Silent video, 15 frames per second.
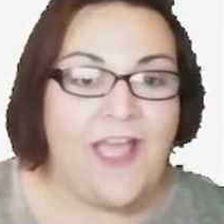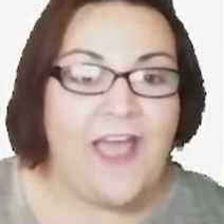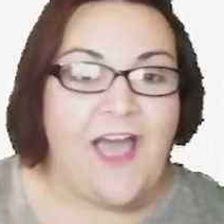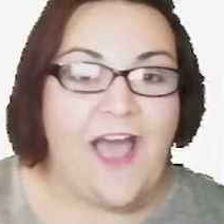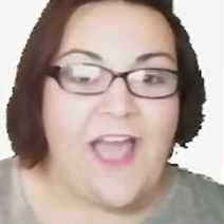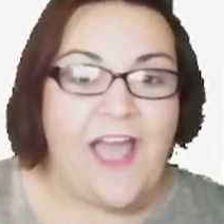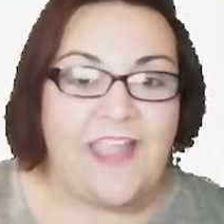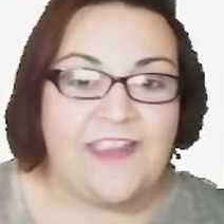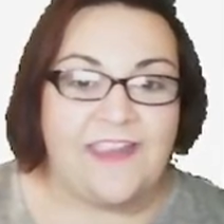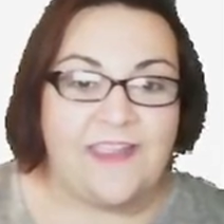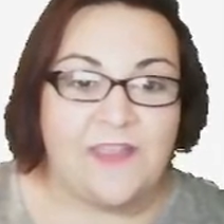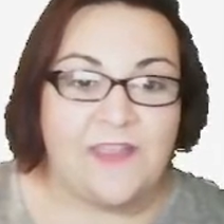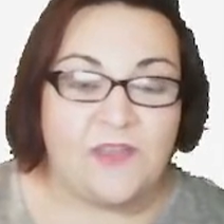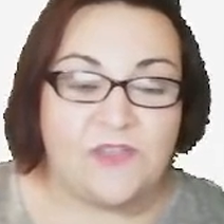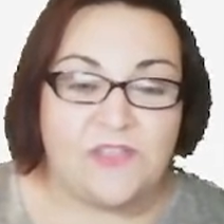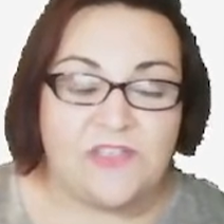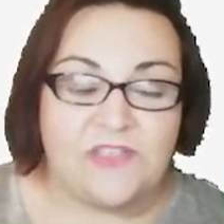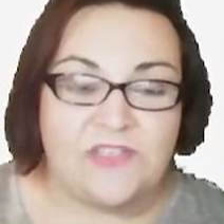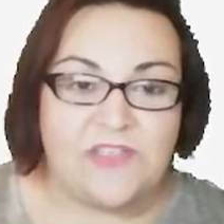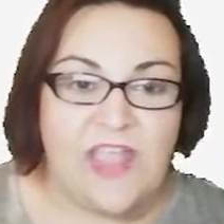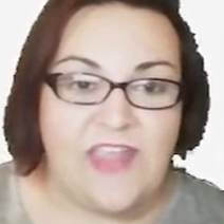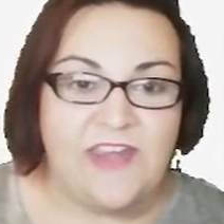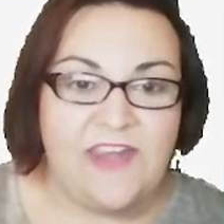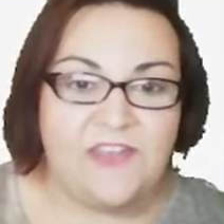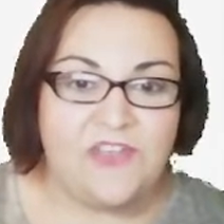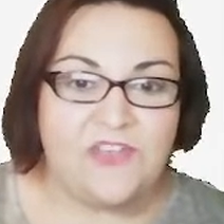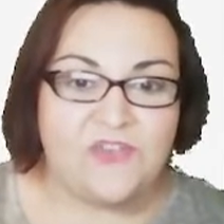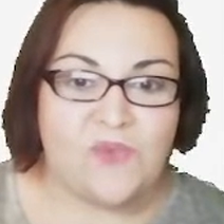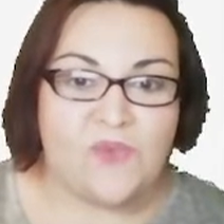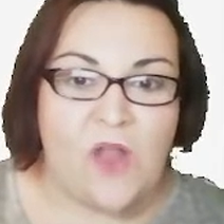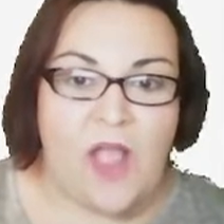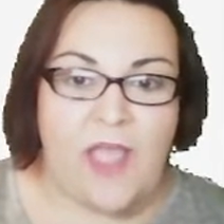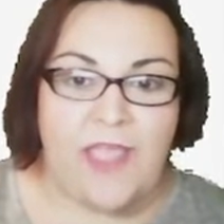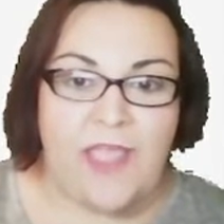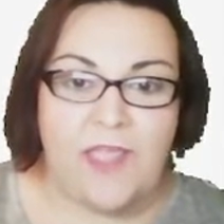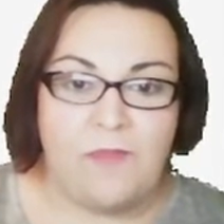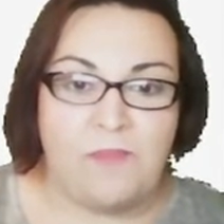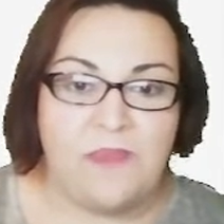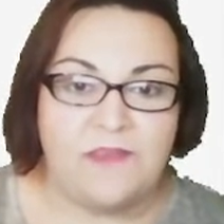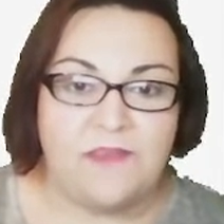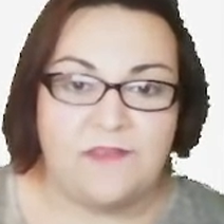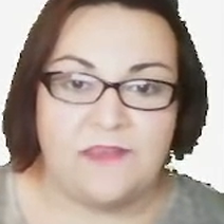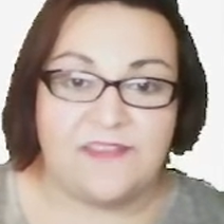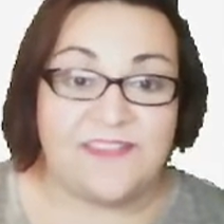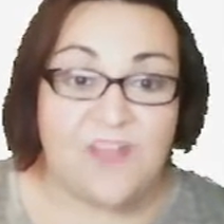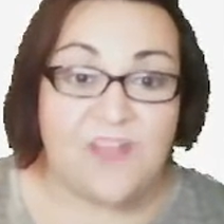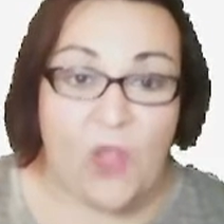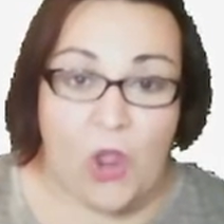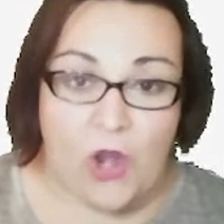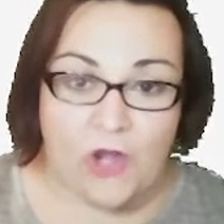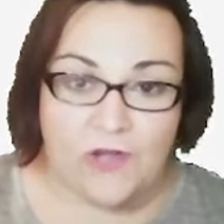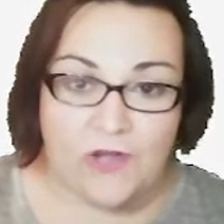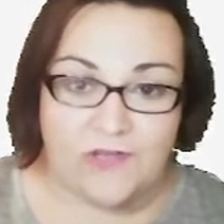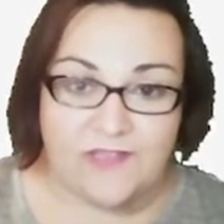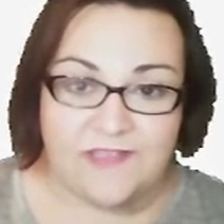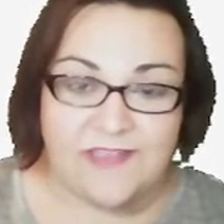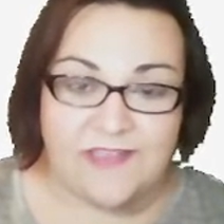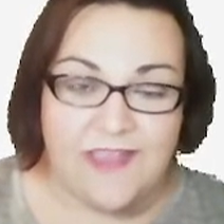I decided to try business cards.